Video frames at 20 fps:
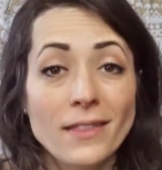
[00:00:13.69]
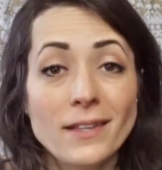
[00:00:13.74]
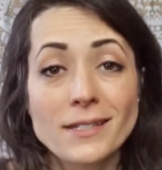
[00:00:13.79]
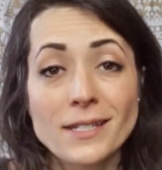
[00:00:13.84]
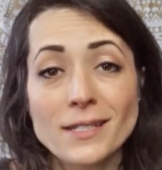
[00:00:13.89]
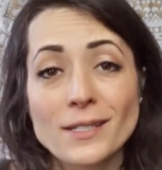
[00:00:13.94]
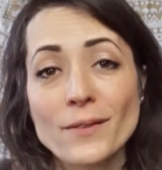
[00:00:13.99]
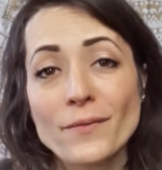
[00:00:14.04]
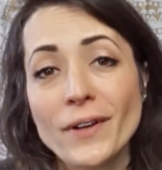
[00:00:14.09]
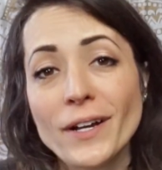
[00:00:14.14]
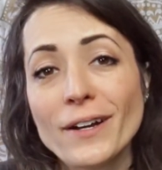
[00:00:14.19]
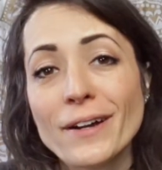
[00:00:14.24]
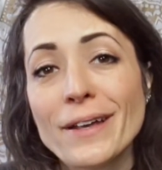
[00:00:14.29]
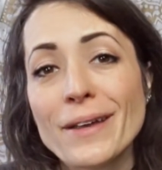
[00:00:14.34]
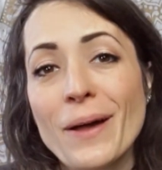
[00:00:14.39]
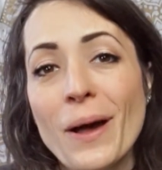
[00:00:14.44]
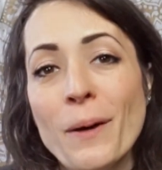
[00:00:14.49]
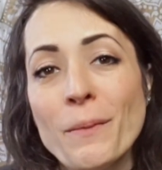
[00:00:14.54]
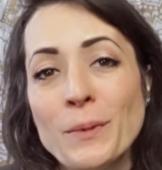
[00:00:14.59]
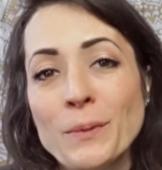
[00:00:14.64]
This is a very
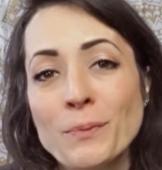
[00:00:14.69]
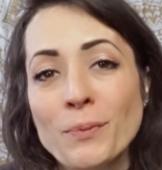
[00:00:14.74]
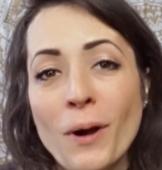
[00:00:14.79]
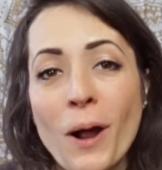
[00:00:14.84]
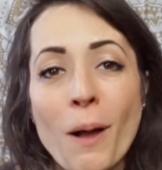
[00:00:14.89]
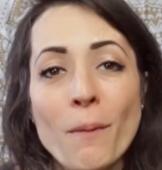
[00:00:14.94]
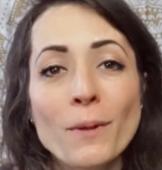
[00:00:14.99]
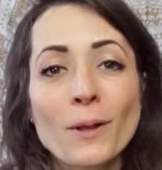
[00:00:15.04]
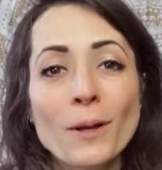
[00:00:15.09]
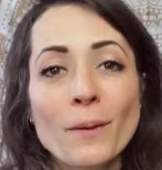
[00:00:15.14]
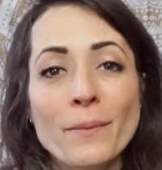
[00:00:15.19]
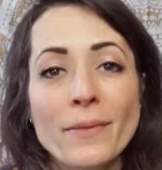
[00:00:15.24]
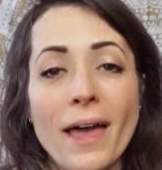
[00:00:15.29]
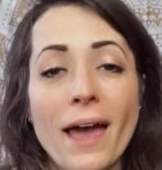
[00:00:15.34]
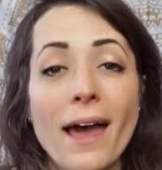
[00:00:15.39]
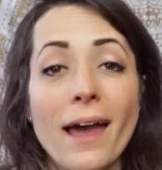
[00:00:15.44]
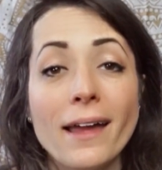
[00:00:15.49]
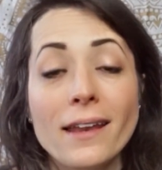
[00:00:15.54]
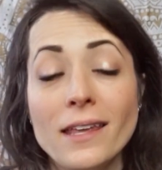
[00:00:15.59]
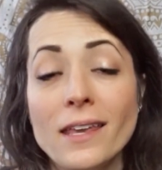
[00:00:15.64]
common problem
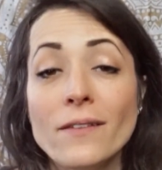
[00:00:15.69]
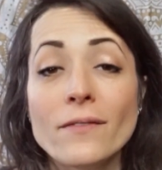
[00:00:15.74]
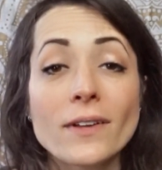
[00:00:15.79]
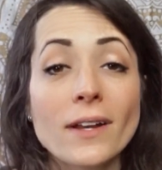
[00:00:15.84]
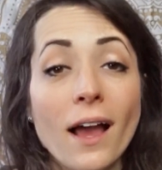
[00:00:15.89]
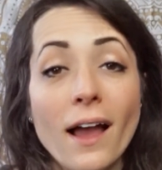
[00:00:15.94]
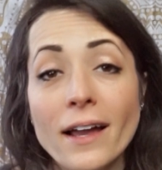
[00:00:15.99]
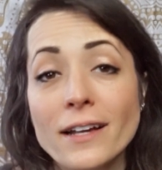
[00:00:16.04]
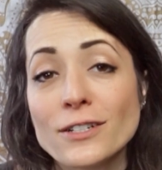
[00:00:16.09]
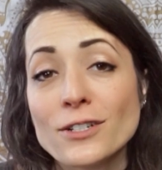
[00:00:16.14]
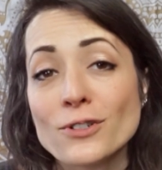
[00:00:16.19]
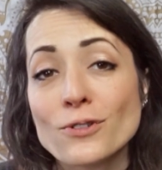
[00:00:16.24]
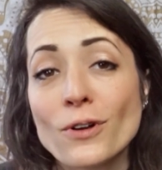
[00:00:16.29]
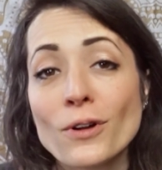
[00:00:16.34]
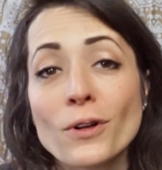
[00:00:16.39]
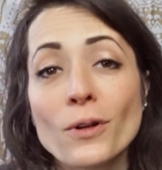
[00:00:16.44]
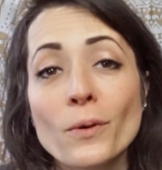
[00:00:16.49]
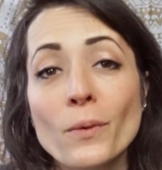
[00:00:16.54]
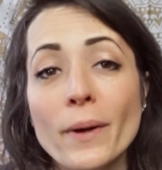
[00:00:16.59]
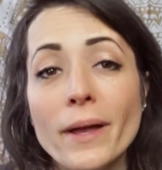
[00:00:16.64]
that even I
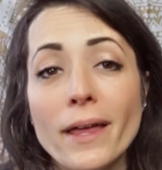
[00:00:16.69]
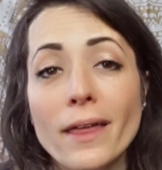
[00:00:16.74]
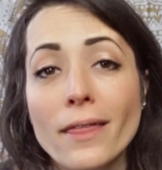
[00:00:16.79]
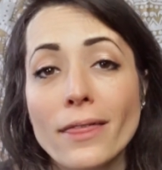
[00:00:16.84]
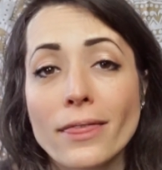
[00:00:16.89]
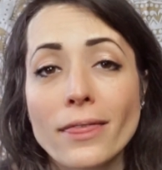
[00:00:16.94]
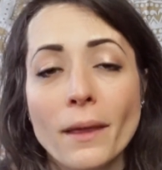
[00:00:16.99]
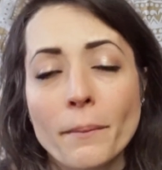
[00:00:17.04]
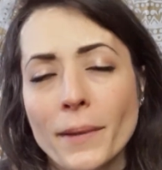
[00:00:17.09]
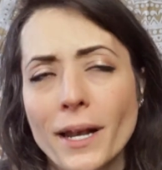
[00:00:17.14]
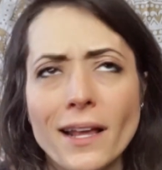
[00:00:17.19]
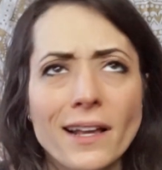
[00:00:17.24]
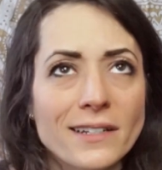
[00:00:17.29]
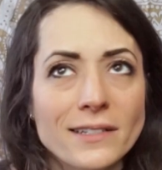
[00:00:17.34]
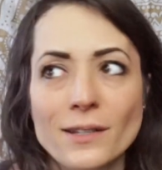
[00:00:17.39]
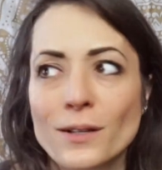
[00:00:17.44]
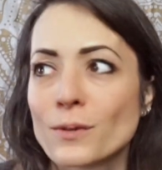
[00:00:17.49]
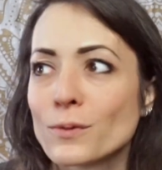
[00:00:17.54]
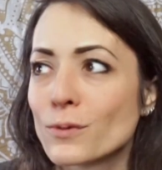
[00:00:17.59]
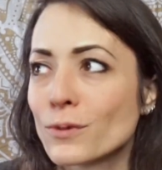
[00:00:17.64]
struggle with. I mean, I
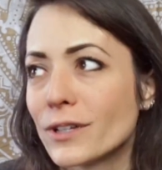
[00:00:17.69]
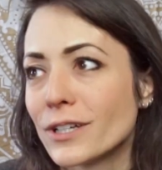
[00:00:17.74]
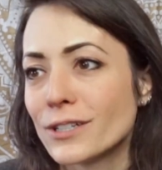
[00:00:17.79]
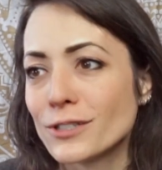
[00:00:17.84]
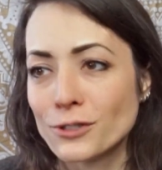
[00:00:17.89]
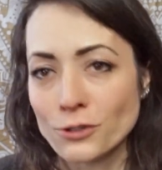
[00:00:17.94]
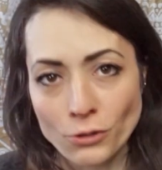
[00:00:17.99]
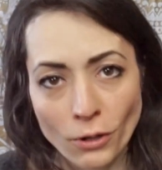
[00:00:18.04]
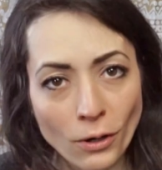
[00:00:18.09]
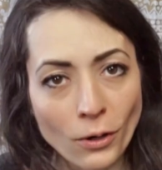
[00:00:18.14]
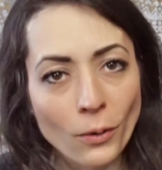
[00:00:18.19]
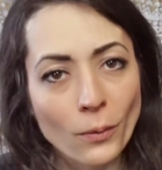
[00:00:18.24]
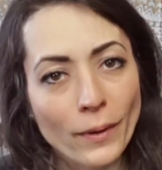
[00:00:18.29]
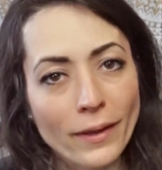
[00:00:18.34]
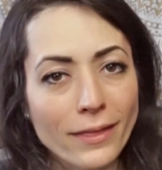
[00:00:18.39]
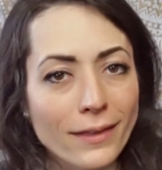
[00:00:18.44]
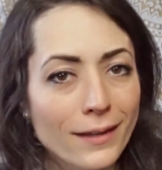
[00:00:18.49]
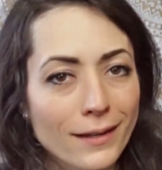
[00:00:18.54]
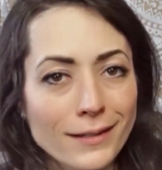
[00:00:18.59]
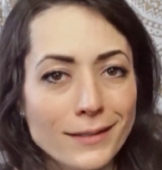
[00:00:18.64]
guess I don't really struggle
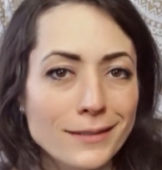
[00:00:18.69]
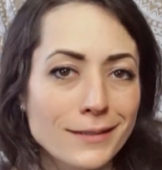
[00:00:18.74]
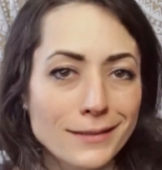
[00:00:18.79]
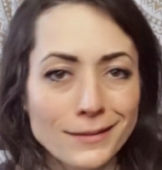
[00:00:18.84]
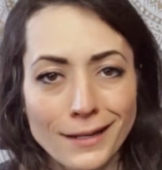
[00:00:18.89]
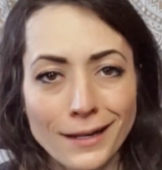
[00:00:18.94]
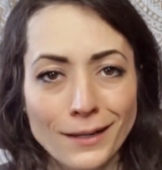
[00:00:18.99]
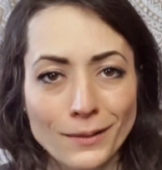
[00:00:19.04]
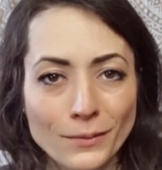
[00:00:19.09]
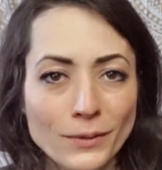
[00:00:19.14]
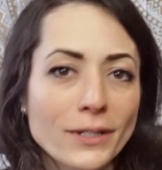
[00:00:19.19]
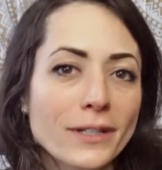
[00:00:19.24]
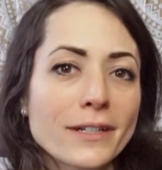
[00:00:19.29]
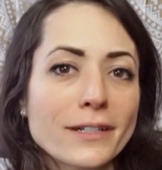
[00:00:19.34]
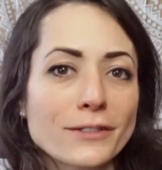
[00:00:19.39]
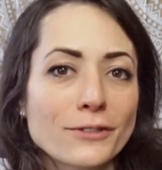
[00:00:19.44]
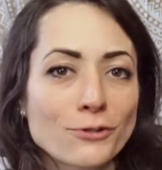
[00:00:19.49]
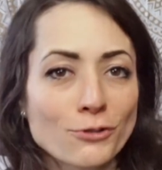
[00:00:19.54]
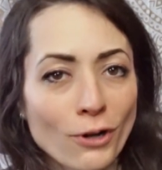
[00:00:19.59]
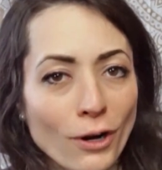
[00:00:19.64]
with it. It's not really
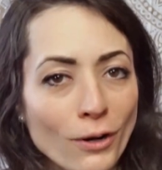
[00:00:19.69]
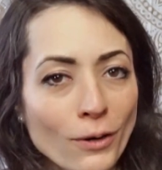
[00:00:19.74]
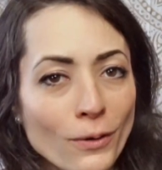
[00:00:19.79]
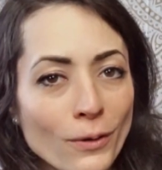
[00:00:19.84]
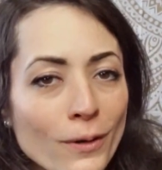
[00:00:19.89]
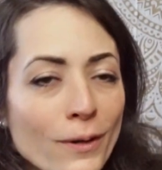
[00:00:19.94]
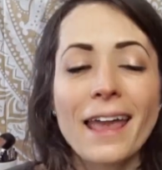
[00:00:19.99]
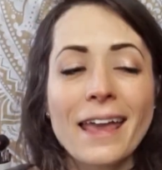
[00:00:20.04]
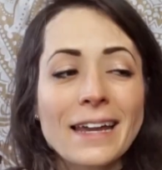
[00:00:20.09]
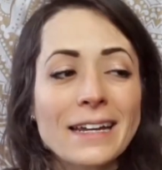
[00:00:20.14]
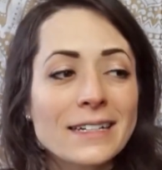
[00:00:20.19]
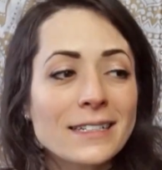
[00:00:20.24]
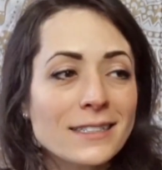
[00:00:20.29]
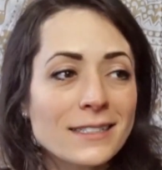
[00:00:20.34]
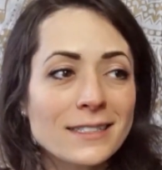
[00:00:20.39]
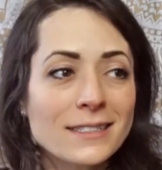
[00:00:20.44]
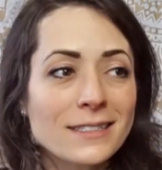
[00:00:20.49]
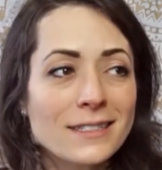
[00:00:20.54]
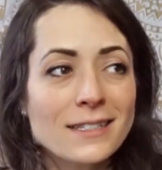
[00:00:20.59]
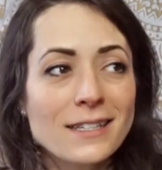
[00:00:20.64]
a struggle.
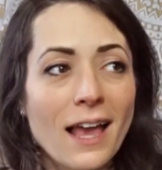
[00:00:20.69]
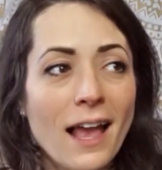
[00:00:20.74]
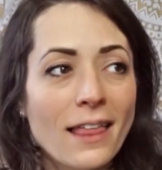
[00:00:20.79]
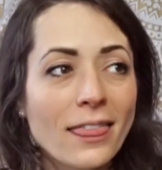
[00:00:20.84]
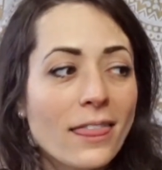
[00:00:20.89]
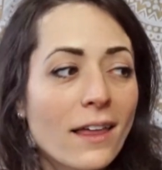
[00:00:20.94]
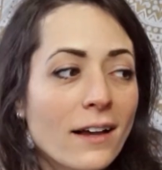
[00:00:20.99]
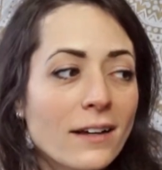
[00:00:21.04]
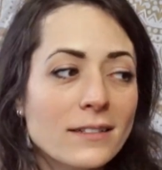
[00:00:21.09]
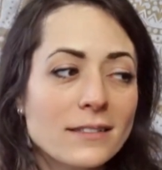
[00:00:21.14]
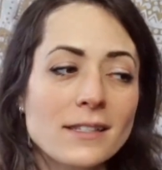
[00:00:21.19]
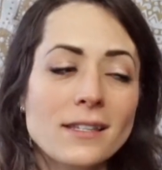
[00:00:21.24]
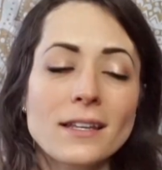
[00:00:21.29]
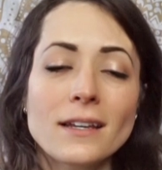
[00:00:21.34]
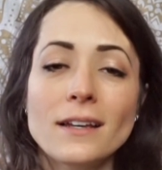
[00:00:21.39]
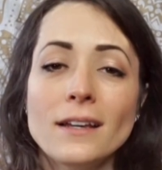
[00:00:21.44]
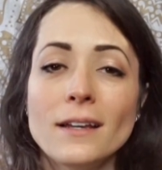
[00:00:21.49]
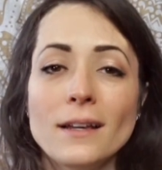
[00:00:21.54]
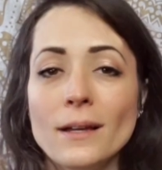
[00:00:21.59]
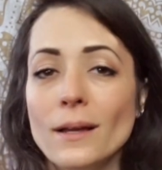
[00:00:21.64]
And I thought,
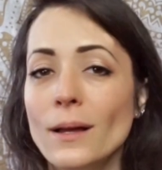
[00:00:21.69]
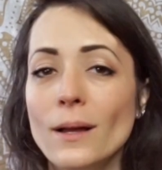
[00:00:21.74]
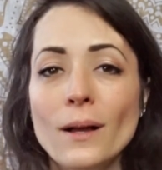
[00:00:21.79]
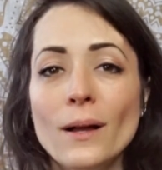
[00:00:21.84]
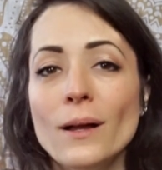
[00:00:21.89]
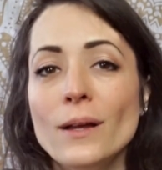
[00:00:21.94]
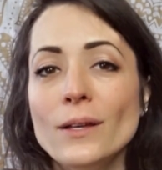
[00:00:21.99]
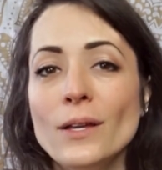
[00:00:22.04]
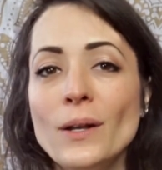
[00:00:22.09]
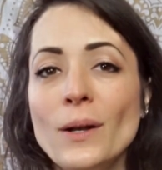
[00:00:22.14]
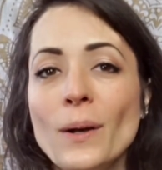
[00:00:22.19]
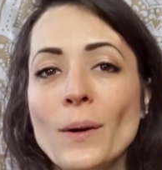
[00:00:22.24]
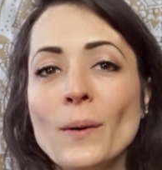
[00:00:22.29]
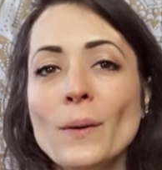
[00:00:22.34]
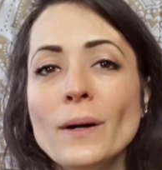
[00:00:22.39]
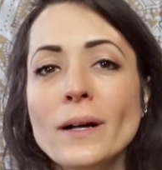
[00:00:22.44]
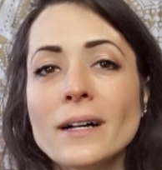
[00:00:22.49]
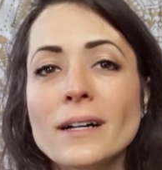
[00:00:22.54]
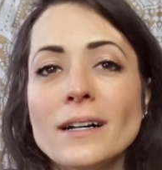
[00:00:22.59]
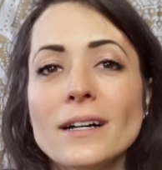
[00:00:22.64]
you
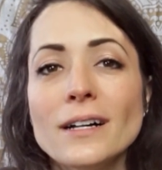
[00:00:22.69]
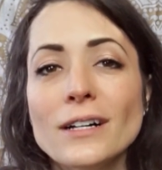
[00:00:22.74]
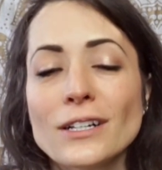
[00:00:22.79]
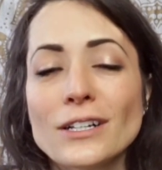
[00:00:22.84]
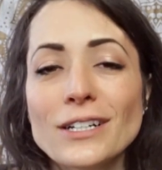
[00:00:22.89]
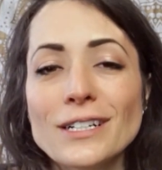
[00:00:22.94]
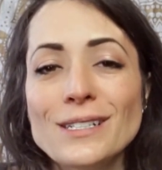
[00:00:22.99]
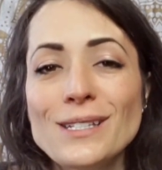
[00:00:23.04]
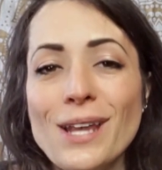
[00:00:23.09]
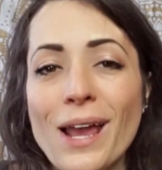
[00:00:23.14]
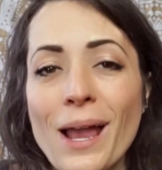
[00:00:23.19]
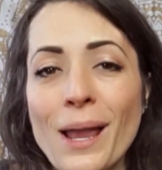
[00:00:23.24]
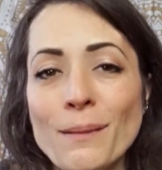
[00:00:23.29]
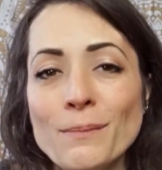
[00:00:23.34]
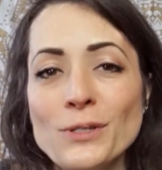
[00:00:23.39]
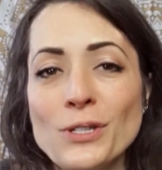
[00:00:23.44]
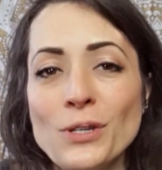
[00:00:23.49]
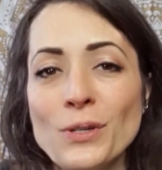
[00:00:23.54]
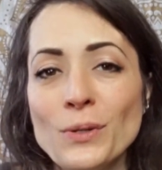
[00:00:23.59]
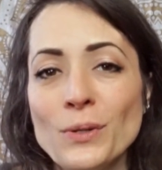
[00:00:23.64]
know, good
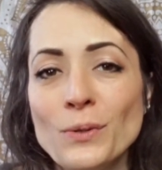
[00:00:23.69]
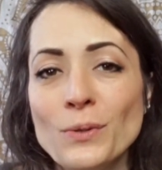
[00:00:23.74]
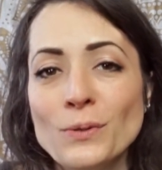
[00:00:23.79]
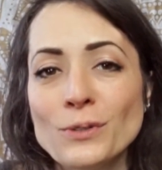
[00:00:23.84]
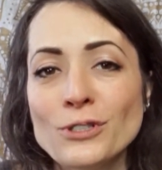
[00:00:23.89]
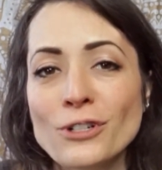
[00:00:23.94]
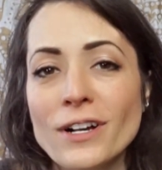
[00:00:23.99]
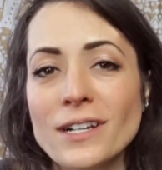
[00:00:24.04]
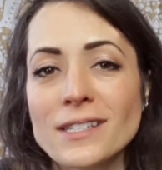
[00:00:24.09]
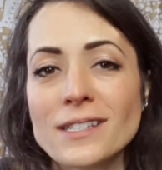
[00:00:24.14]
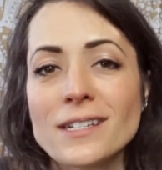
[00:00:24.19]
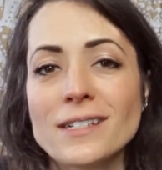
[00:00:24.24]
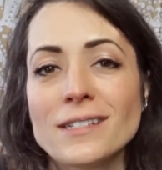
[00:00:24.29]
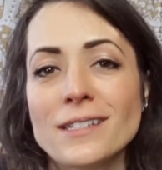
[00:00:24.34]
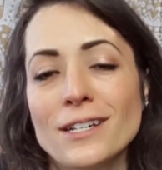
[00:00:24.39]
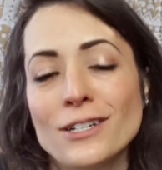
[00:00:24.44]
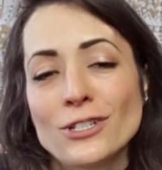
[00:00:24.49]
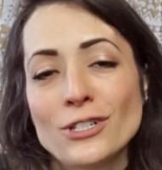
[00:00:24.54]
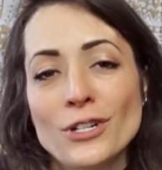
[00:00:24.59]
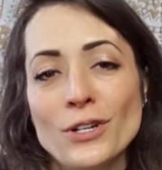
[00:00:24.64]
time to address this
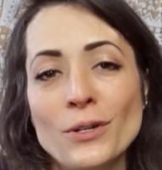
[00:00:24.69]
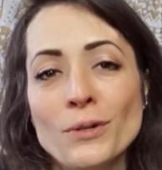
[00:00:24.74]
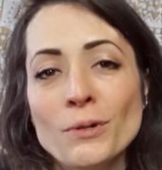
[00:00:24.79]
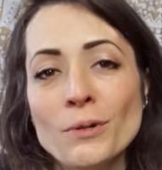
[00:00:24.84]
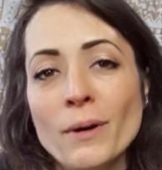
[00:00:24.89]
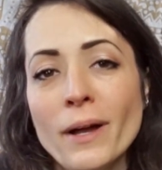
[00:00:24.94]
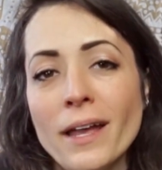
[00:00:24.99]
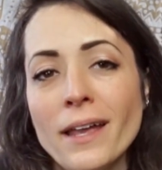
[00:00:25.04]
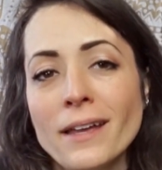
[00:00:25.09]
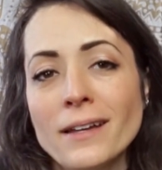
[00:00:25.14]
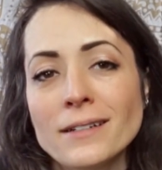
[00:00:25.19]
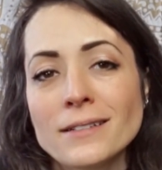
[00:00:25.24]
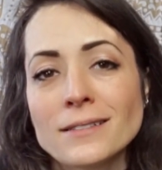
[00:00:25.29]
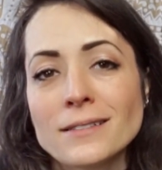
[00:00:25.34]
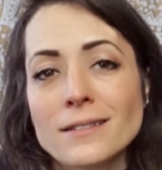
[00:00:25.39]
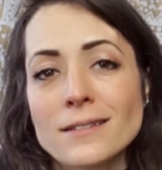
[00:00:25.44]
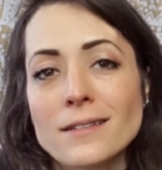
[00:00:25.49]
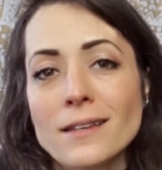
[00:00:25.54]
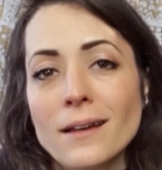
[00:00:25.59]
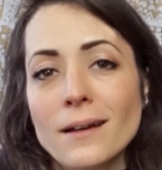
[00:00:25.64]
issue
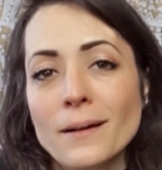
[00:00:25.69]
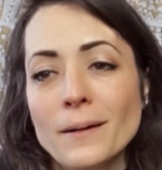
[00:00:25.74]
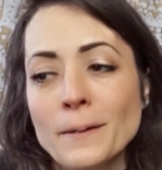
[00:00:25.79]
and